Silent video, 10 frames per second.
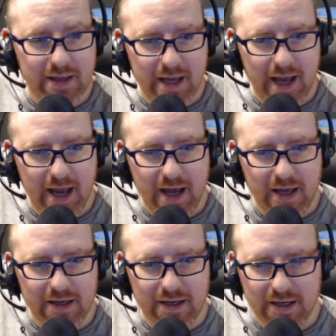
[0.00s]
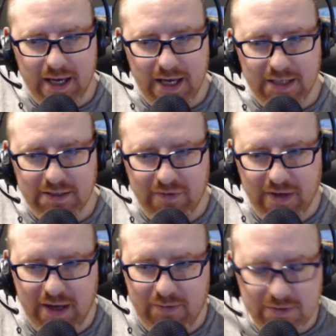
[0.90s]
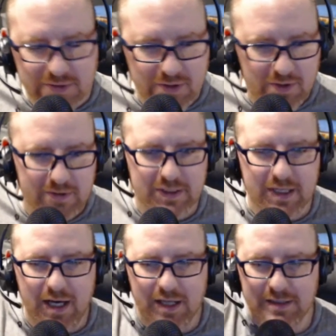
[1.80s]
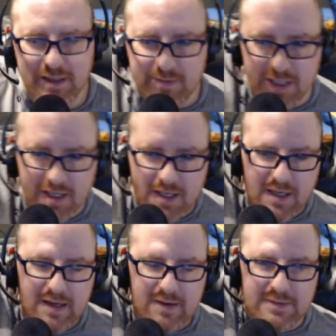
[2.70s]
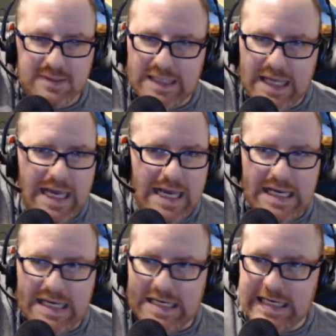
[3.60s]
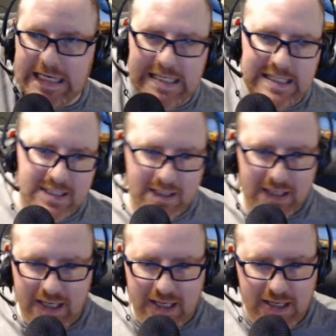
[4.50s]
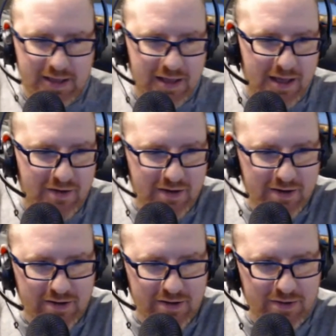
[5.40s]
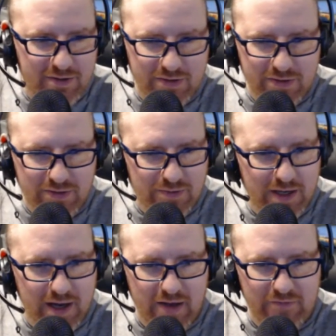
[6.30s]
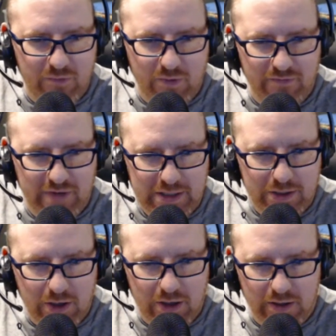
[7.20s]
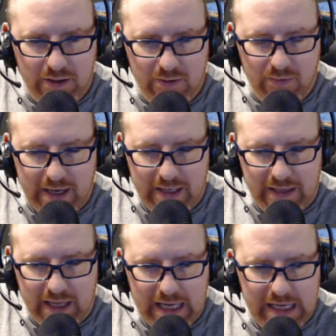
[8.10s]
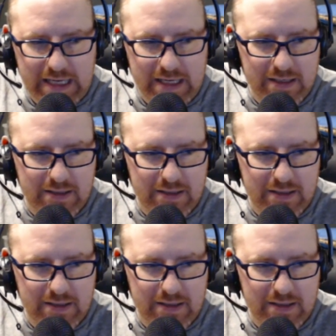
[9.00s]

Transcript: and they had a case. I forget what it was called. It's a concept. It was like easily like three and a half, four feet tall. It weighed like,